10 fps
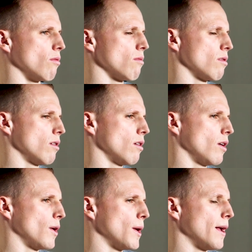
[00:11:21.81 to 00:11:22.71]
So what would
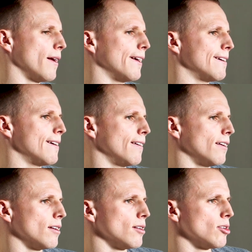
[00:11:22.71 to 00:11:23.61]
your message be
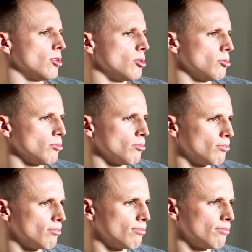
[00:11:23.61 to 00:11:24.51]
to people that are
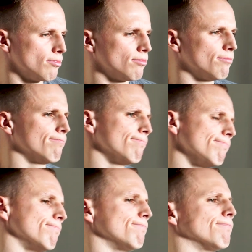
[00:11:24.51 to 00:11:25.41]

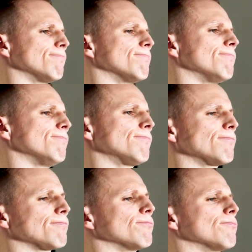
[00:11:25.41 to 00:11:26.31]
not necessarily
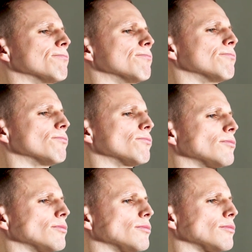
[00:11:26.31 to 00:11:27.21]
suffering in
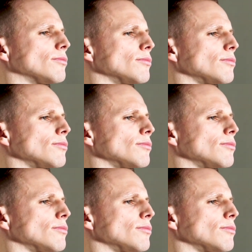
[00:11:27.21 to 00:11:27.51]
silence, but